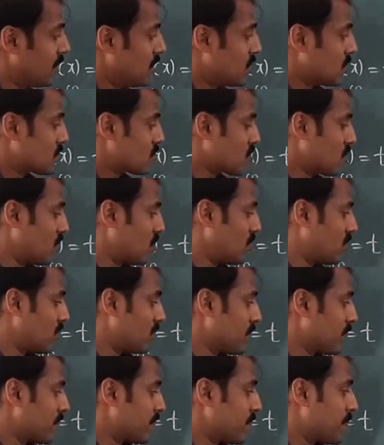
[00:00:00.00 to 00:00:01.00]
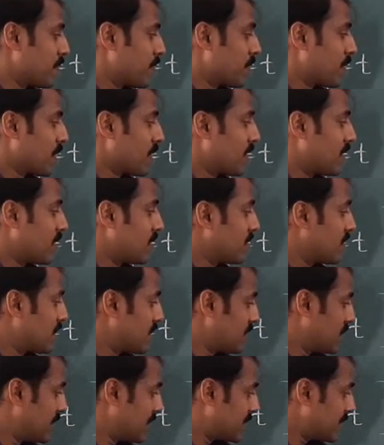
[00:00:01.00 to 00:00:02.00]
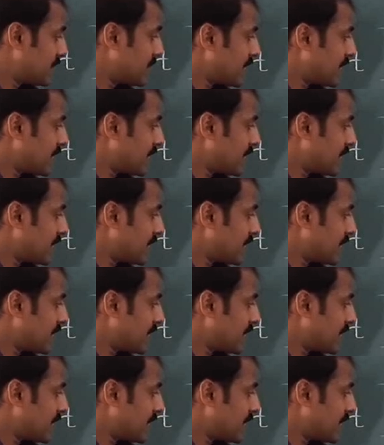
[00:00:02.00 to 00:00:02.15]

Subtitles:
So it is